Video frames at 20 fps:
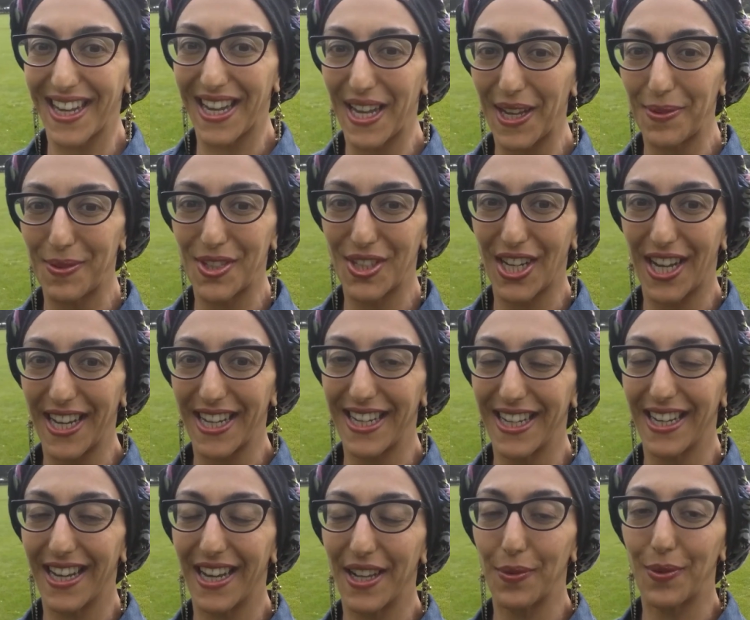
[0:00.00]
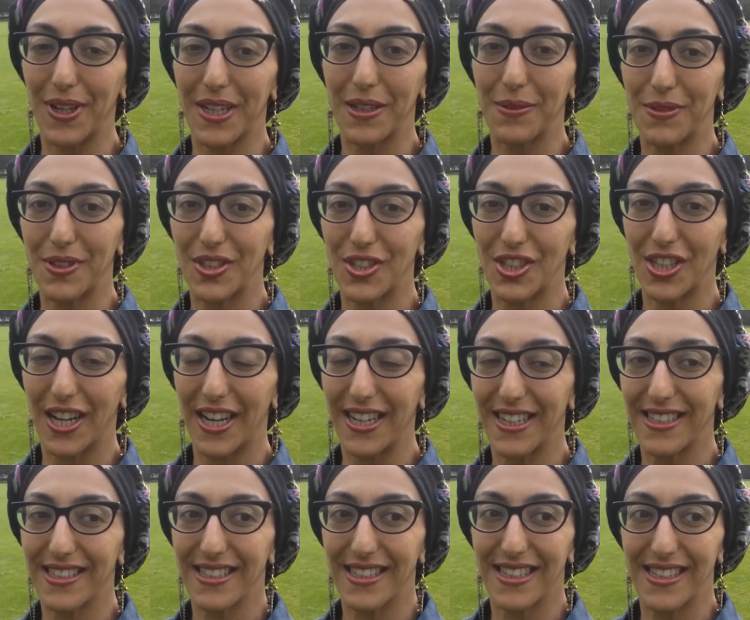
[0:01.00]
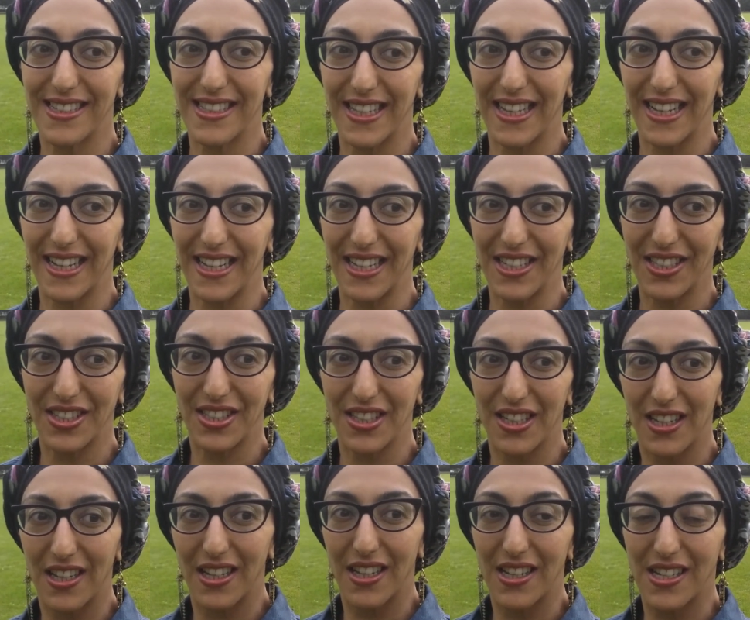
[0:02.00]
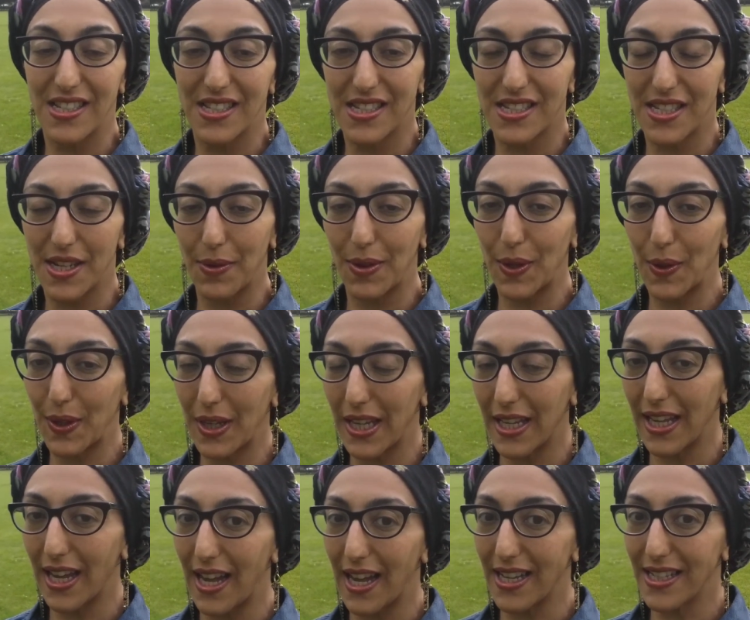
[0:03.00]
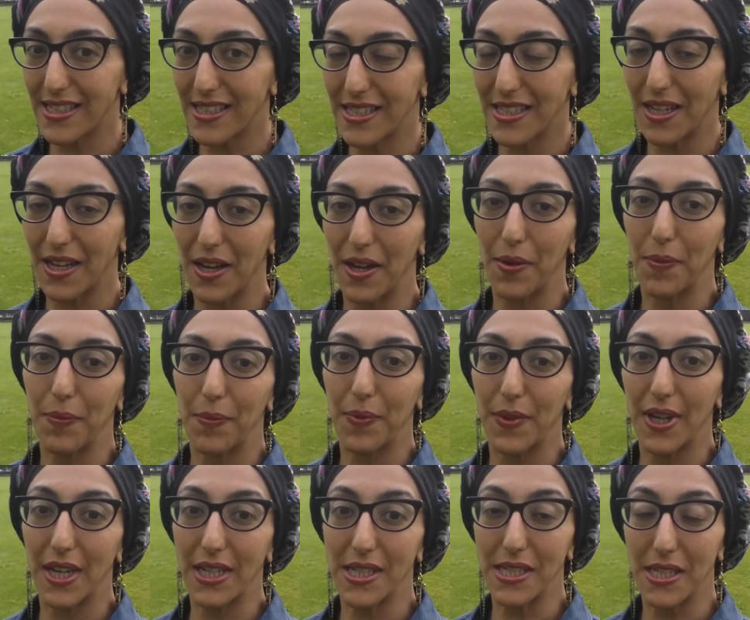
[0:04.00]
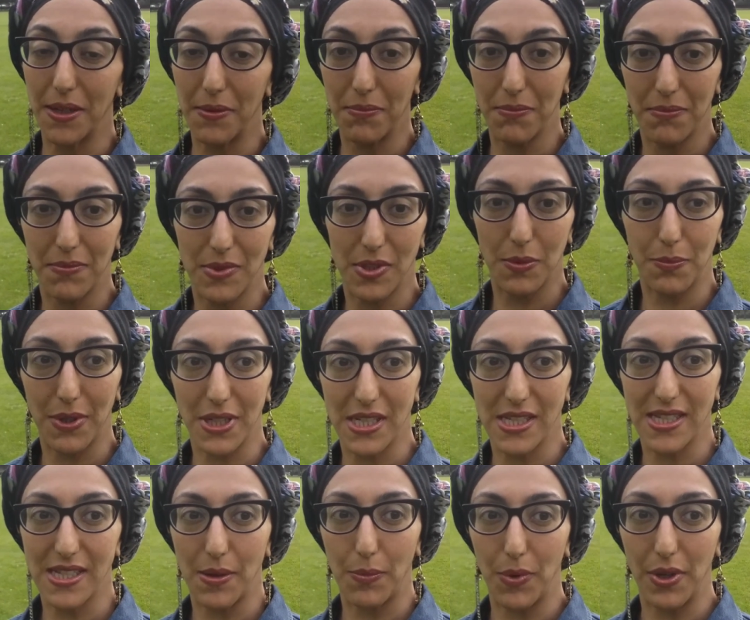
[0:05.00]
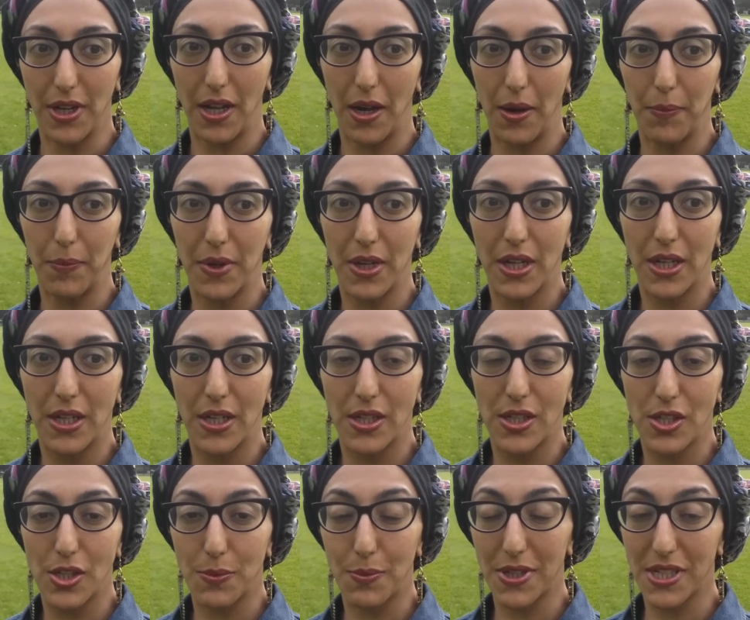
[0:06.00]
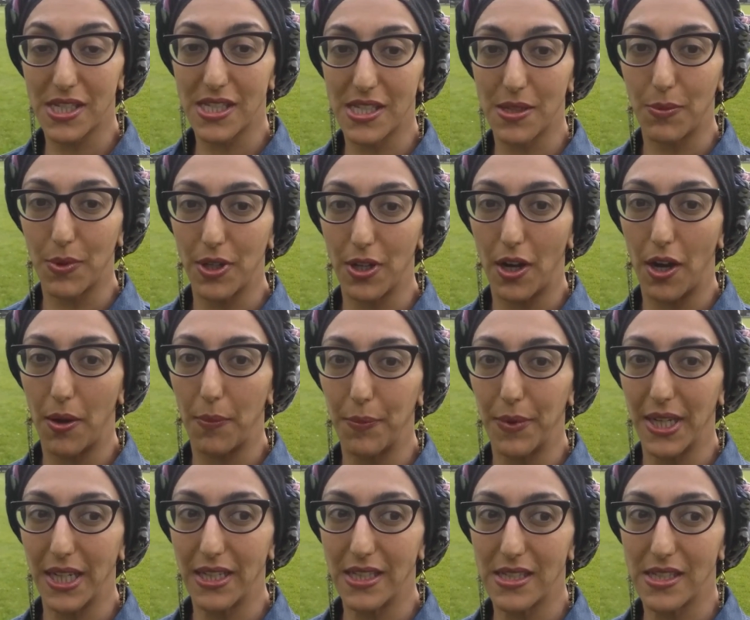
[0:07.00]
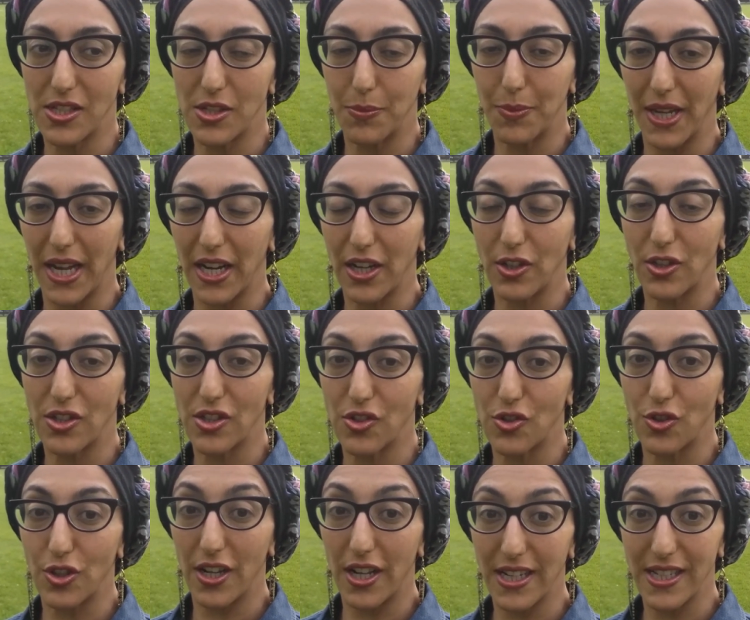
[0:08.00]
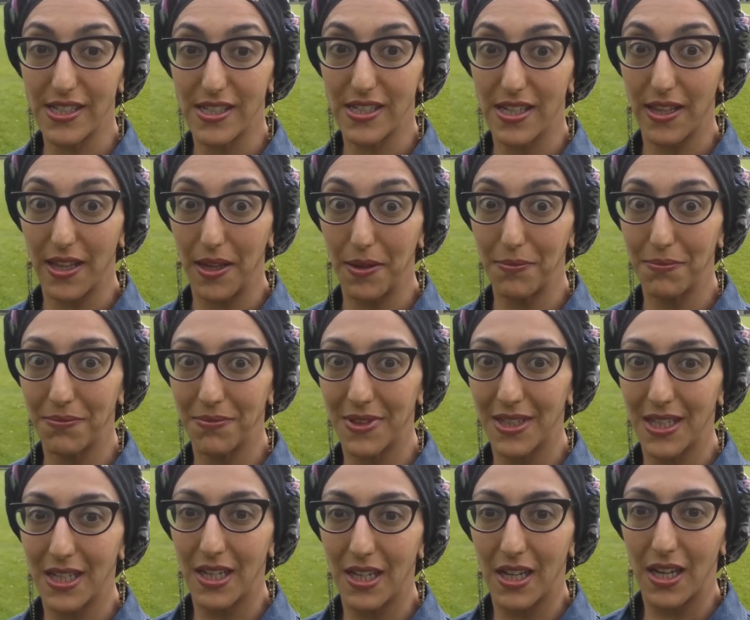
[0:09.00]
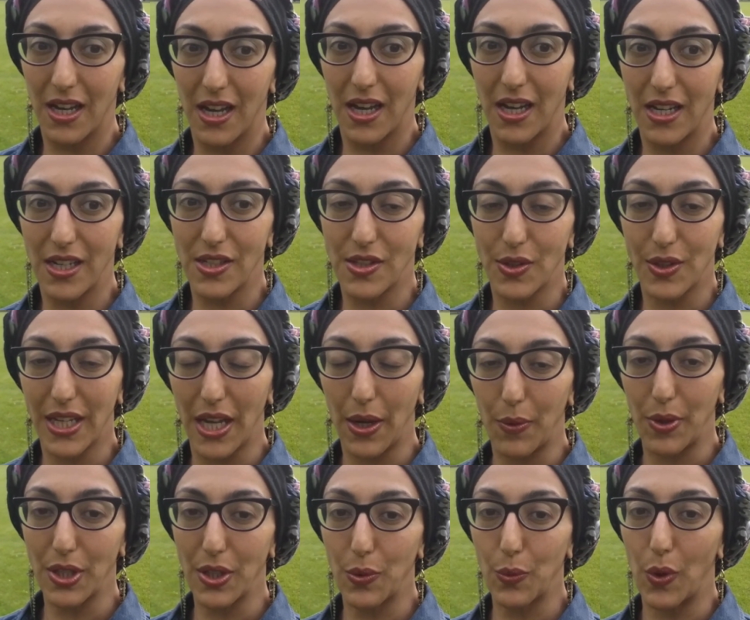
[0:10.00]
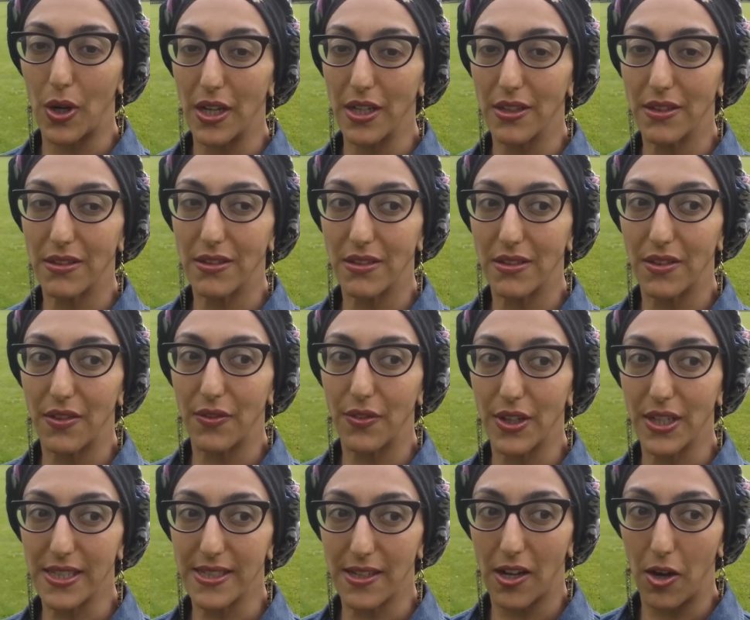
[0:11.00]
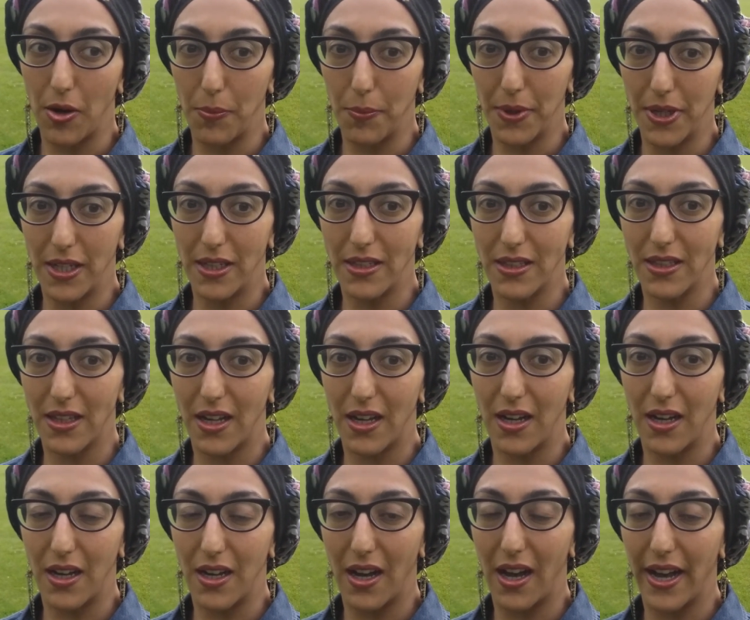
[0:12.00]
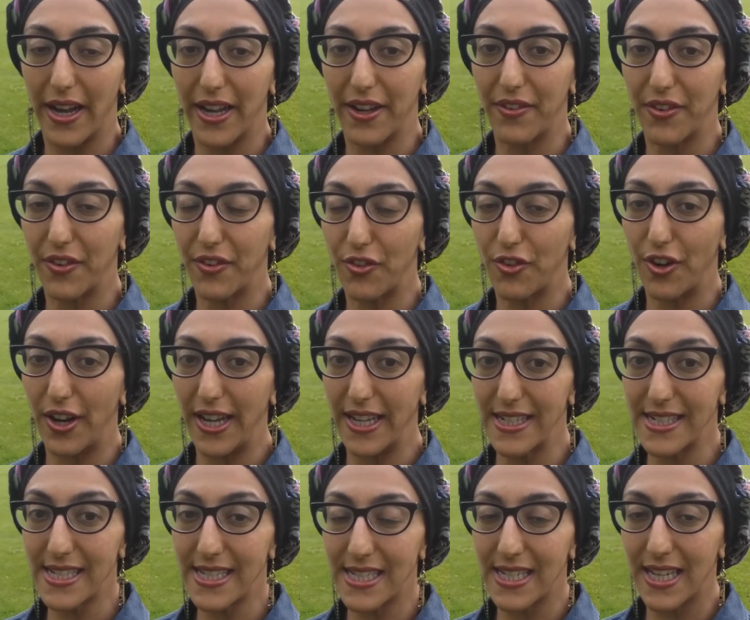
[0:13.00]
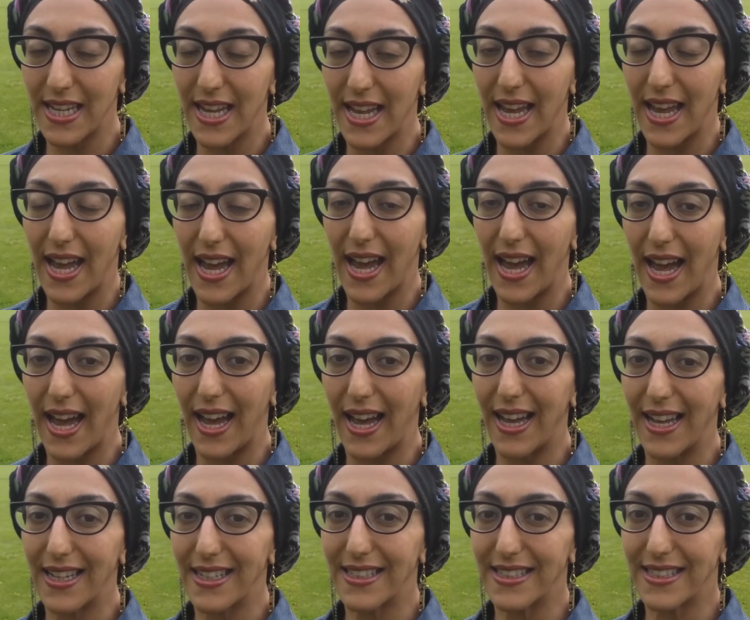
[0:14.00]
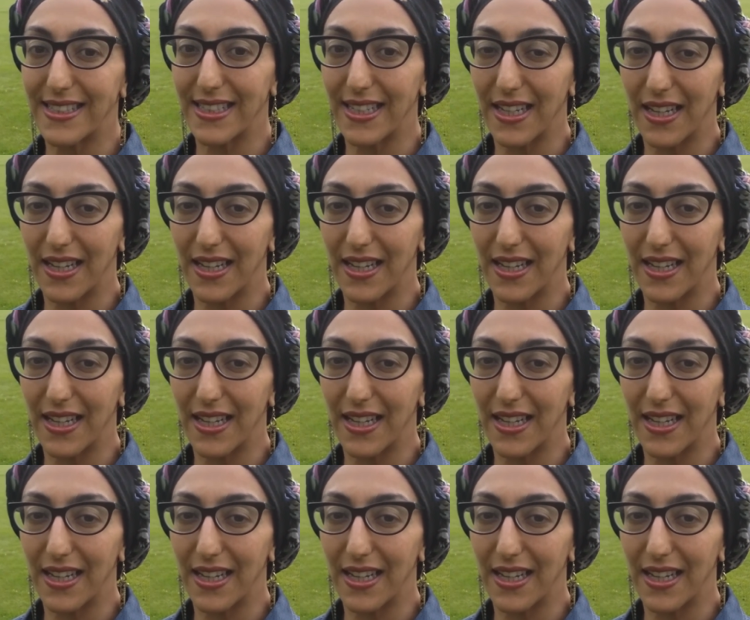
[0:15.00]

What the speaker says: I'm Shahi and welcome to Shahi's Easy English. Today we're looking at the idiom to butter someone up. To butter someone up means to be extra nice to them, to get what you want. For example, I have a friend and